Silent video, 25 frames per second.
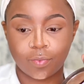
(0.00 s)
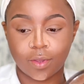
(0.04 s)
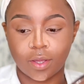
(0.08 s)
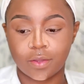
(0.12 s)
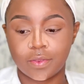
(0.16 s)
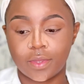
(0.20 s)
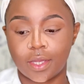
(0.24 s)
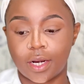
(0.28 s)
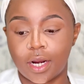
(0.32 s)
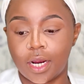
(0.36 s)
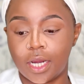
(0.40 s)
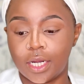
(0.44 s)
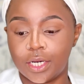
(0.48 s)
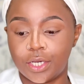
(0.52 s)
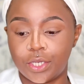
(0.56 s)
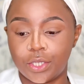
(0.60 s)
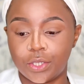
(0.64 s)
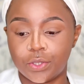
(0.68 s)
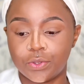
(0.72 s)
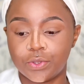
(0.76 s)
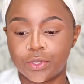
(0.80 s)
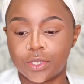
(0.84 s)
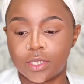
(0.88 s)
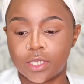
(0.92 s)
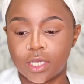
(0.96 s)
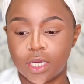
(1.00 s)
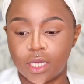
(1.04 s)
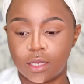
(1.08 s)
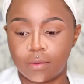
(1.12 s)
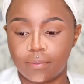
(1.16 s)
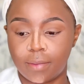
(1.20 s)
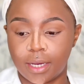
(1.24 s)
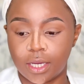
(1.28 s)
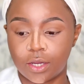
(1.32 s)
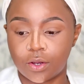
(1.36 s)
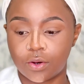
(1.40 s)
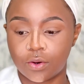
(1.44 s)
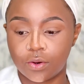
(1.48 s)
that I had used in
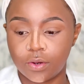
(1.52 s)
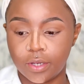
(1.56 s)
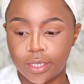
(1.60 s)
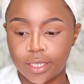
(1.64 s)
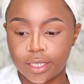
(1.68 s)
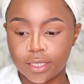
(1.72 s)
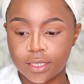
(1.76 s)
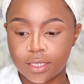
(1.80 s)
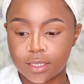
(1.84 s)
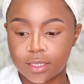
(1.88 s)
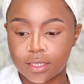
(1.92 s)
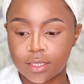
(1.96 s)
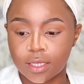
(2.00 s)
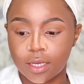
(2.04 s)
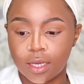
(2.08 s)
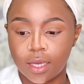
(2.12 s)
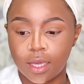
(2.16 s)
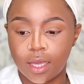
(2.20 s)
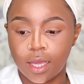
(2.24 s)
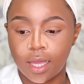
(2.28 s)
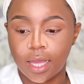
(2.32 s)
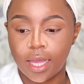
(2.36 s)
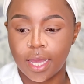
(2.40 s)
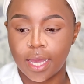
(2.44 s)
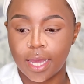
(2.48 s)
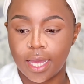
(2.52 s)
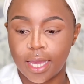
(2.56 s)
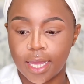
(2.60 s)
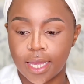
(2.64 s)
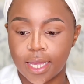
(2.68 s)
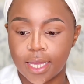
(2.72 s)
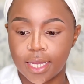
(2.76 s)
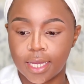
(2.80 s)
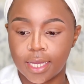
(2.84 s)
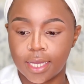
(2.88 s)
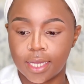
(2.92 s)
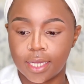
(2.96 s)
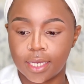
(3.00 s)
my crease,
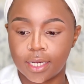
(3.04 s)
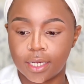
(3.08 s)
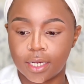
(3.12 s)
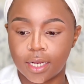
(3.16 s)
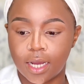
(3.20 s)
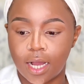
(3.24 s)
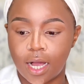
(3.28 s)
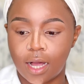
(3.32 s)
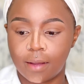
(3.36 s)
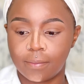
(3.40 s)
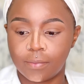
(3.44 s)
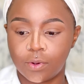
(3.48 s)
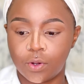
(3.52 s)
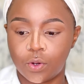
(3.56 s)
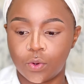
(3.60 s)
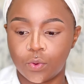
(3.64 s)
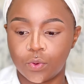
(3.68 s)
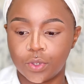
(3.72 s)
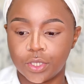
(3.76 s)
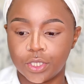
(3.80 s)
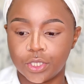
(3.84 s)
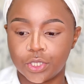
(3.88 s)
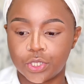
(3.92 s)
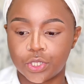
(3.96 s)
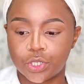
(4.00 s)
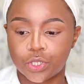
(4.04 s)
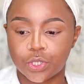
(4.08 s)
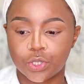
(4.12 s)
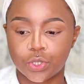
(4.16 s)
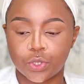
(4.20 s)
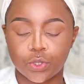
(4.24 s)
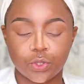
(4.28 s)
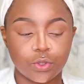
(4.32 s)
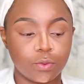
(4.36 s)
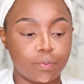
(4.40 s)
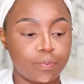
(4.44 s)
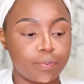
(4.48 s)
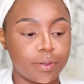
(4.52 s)
and I'm going
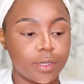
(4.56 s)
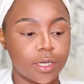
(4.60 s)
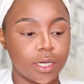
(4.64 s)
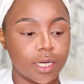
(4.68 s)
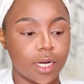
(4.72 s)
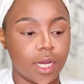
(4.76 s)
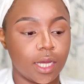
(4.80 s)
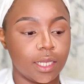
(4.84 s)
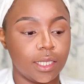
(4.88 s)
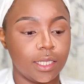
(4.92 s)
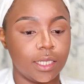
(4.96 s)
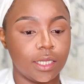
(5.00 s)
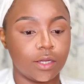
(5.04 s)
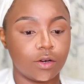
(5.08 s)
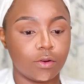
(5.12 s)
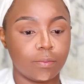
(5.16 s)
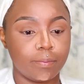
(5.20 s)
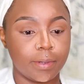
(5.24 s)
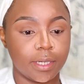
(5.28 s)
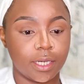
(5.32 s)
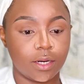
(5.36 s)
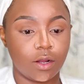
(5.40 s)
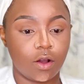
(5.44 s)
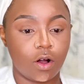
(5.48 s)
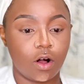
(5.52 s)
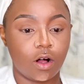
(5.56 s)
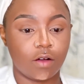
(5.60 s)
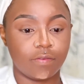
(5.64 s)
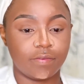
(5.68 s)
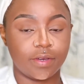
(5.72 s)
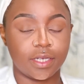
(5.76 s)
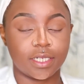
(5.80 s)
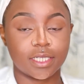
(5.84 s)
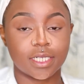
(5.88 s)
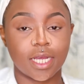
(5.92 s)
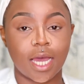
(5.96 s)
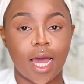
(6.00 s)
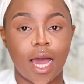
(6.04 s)
to put a little bit of
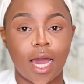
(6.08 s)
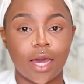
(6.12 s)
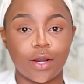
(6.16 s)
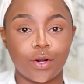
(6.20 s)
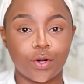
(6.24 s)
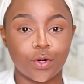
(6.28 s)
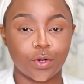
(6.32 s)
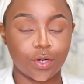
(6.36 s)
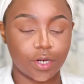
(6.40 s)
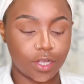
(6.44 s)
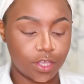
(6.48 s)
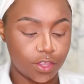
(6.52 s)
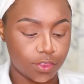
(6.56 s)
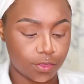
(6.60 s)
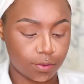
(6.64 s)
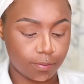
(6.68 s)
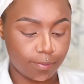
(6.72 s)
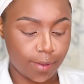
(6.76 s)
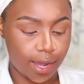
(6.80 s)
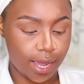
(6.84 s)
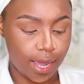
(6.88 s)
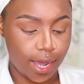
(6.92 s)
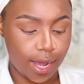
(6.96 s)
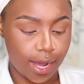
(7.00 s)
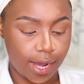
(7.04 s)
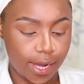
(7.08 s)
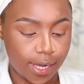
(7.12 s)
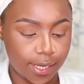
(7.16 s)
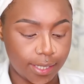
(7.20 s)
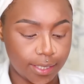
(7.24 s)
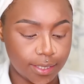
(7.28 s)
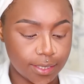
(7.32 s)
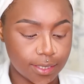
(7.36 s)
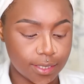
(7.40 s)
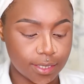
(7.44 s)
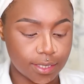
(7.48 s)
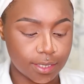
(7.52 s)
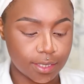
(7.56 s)
it underneath my
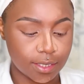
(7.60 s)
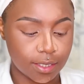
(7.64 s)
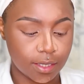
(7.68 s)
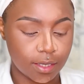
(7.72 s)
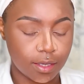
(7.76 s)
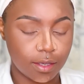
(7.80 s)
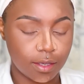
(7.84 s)
eyes,